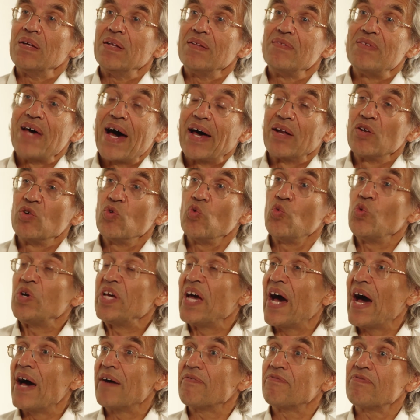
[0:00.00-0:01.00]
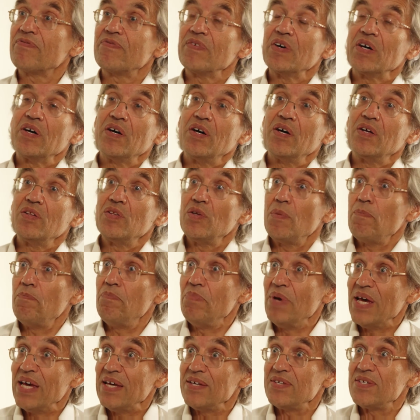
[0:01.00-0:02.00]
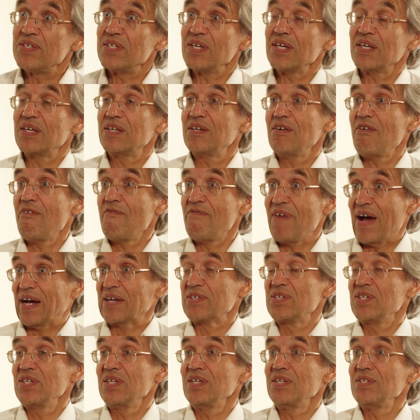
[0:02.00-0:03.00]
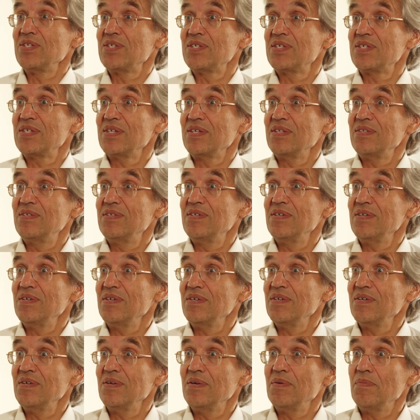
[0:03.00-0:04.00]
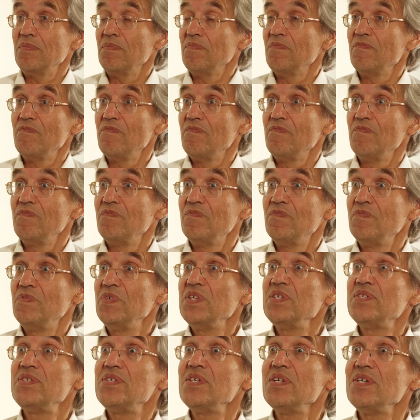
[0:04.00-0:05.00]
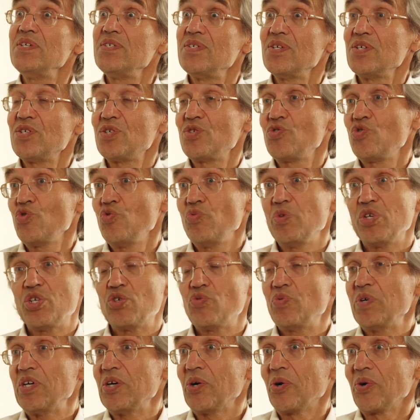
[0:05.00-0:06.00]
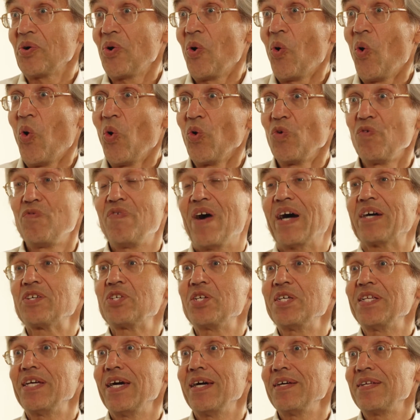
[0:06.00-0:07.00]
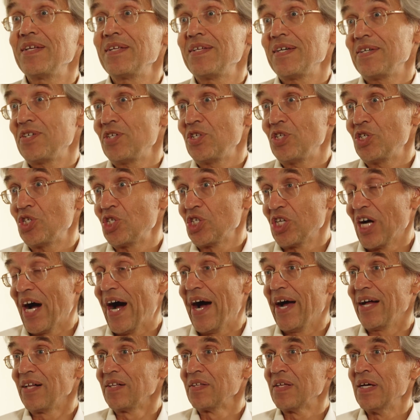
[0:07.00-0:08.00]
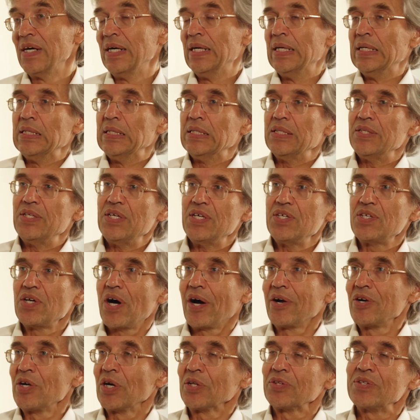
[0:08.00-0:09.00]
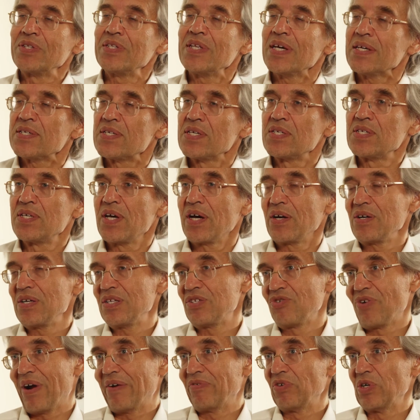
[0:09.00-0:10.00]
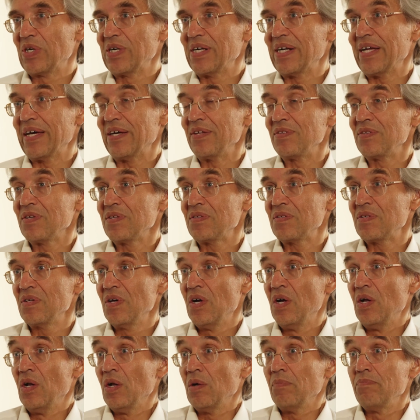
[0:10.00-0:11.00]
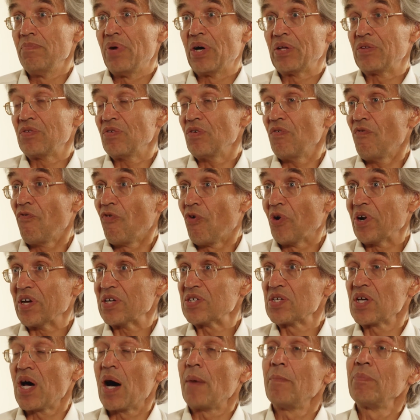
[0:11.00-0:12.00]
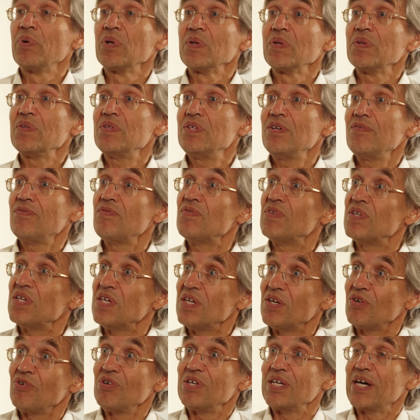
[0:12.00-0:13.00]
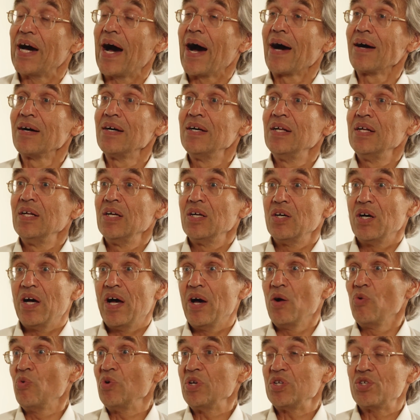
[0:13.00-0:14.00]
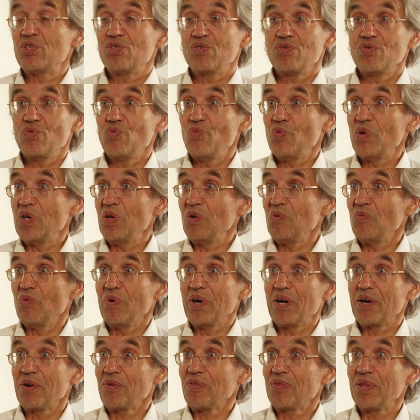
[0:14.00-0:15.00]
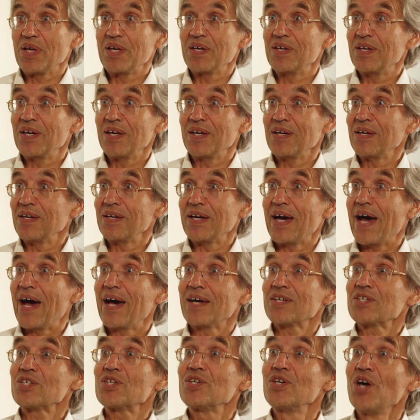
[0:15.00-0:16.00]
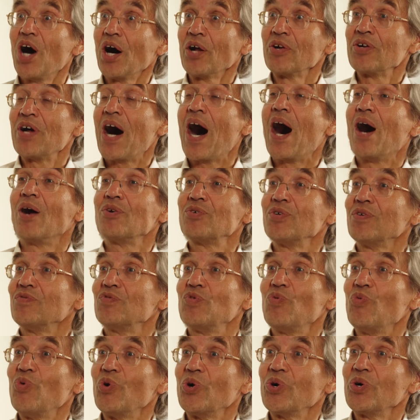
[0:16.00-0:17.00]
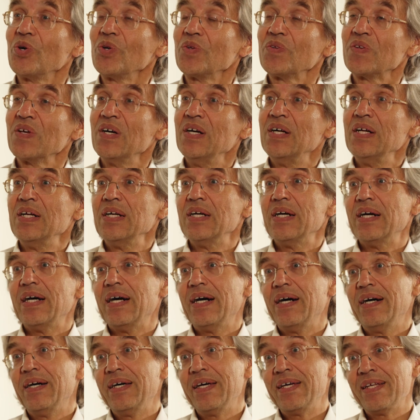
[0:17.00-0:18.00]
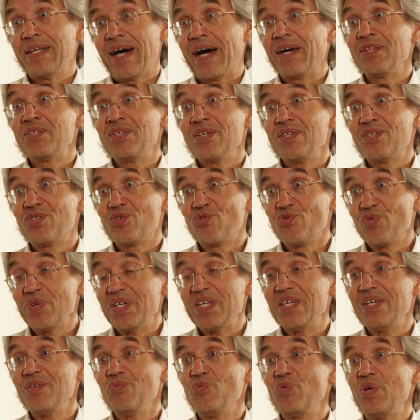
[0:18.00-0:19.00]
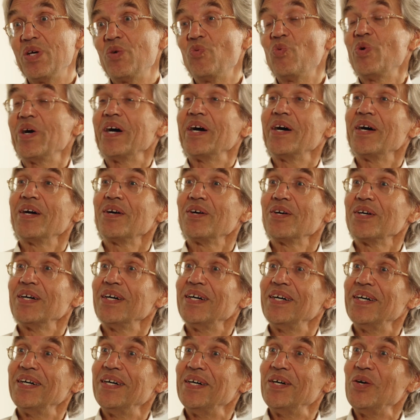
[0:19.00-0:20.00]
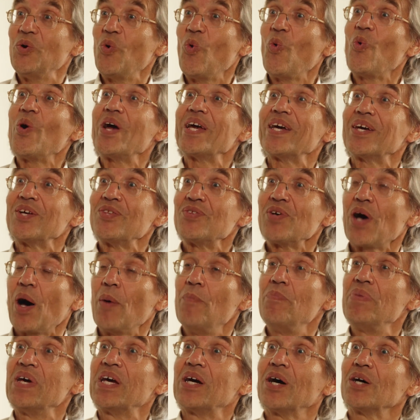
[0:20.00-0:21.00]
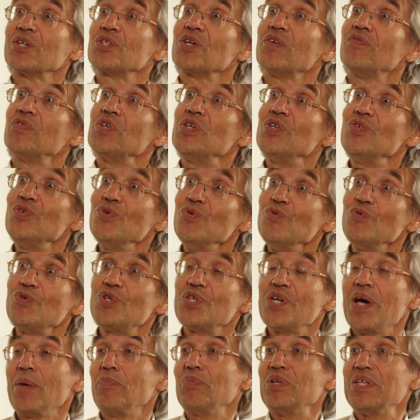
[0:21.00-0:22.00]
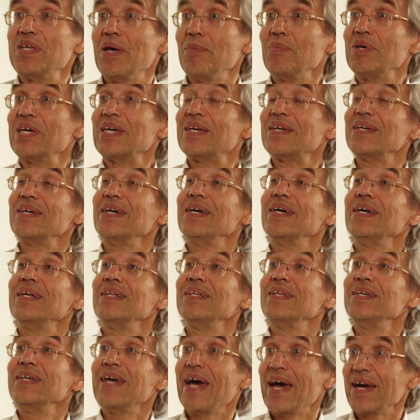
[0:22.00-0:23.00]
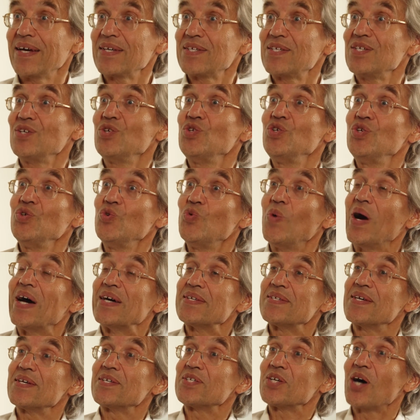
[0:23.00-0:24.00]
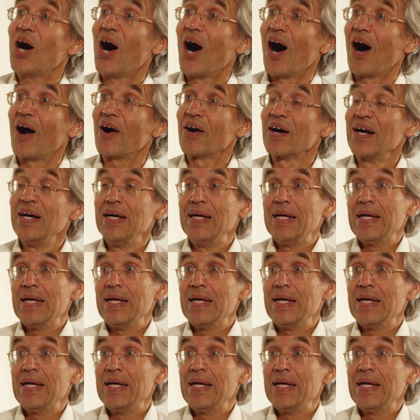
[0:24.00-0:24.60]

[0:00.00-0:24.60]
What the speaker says: Then we have the basic vaccines, the diseases to which we are all vaccinated as a child. These are not necessarily travel-related, but for example, diphtheria, which we were thinking has gone out of the world. In 1993, we were awakened up because of a huge epidemic in the ex-USSR.